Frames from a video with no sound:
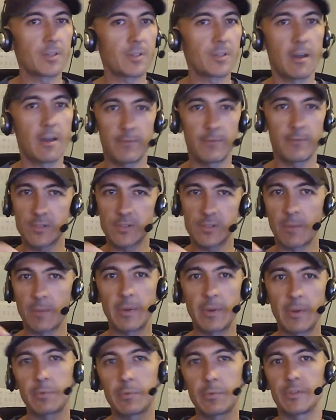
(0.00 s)
For some
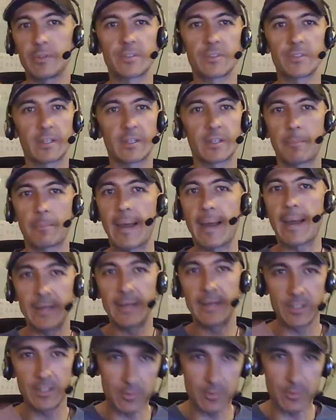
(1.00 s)
people it's like a
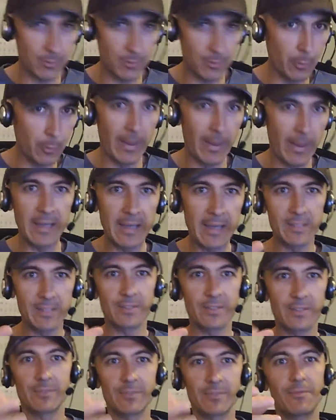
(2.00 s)
page or 2
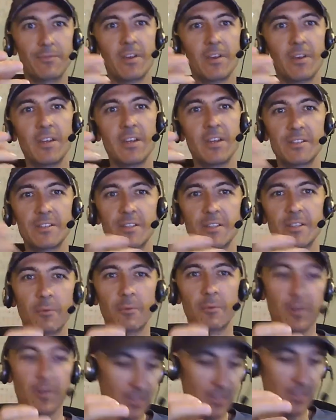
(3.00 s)
pages of
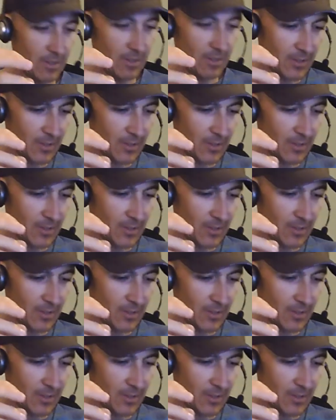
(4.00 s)
summarizing their